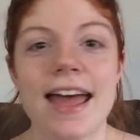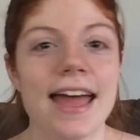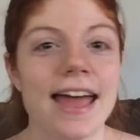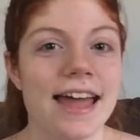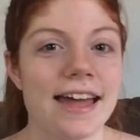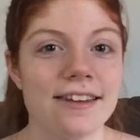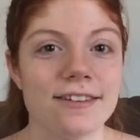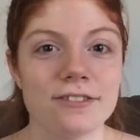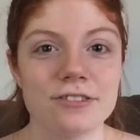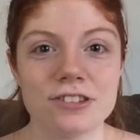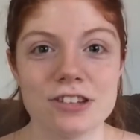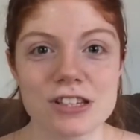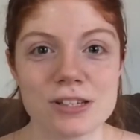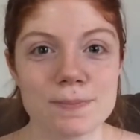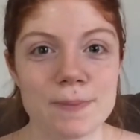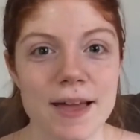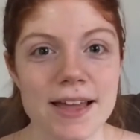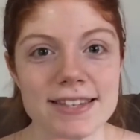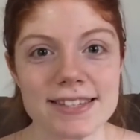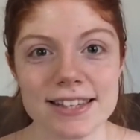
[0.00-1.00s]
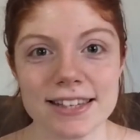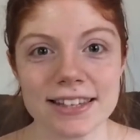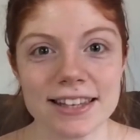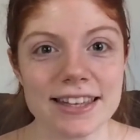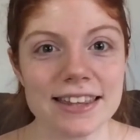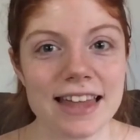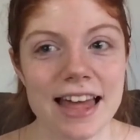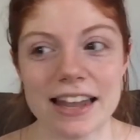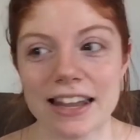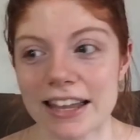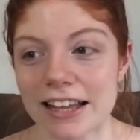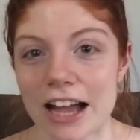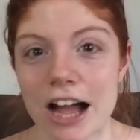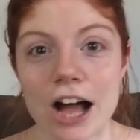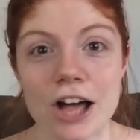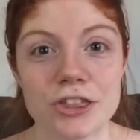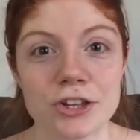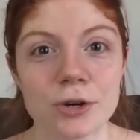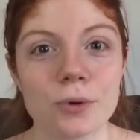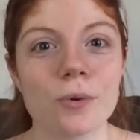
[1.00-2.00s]
and just basically that like
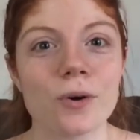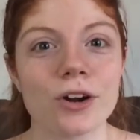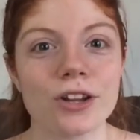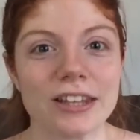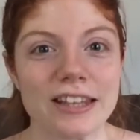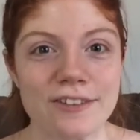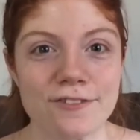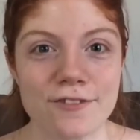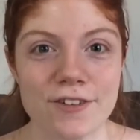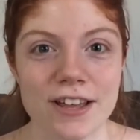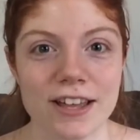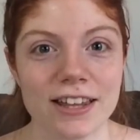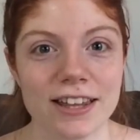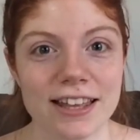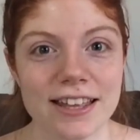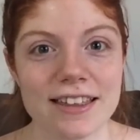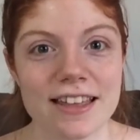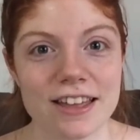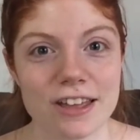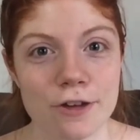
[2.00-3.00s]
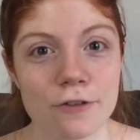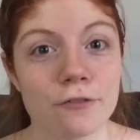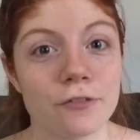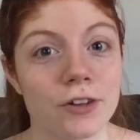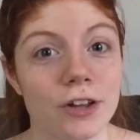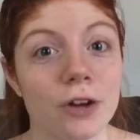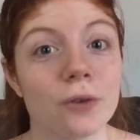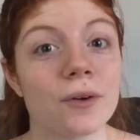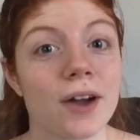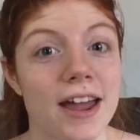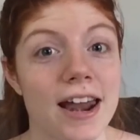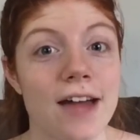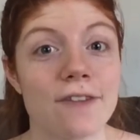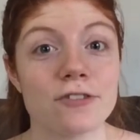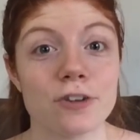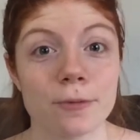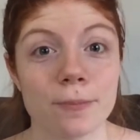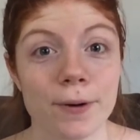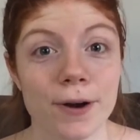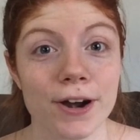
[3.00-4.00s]
otherworldly feeling that you feel right
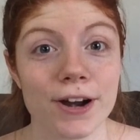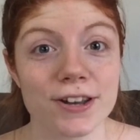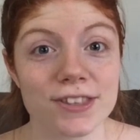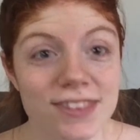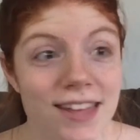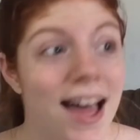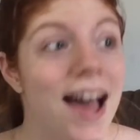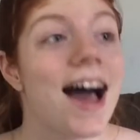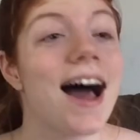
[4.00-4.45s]
after birth.